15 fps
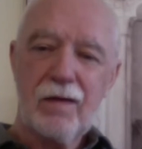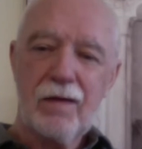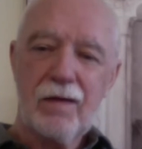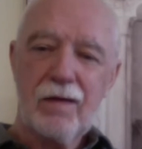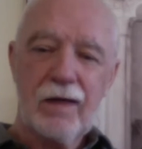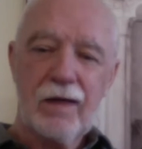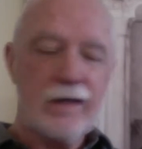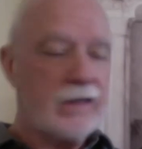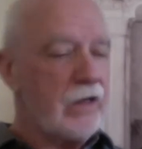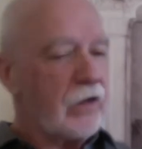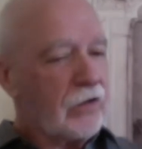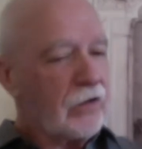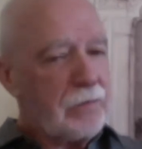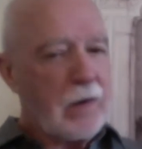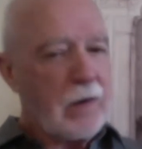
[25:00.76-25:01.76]
And the
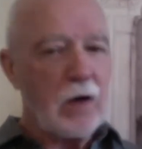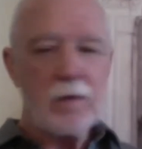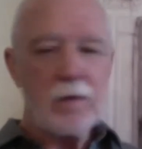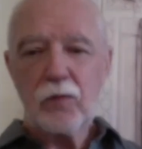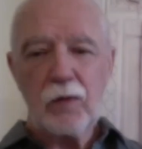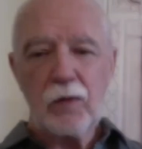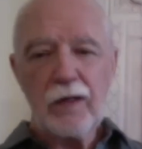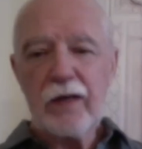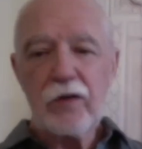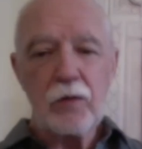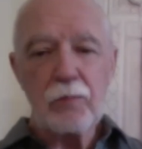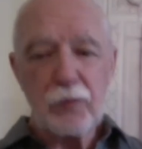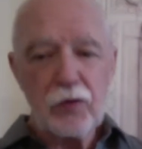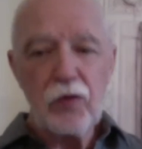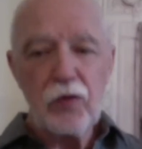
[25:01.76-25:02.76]
experiment will either
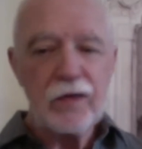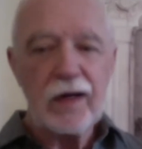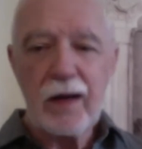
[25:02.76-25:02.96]
prove that